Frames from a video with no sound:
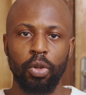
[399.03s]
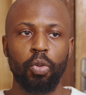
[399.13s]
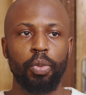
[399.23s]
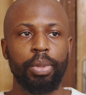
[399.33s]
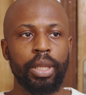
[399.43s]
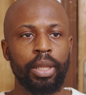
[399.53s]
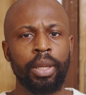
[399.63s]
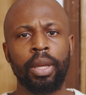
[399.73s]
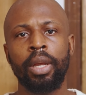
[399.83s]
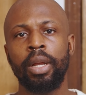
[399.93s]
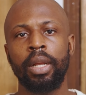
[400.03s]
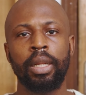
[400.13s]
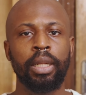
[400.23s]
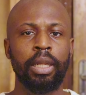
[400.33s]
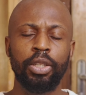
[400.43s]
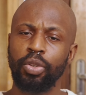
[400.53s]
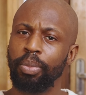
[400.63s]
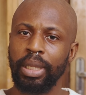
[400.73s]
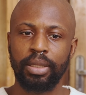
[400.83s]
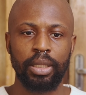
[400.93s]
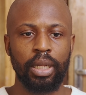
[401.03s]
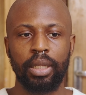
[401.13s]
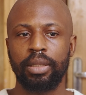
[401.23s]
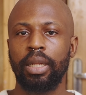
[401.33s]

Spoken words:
Some will be little maintenance,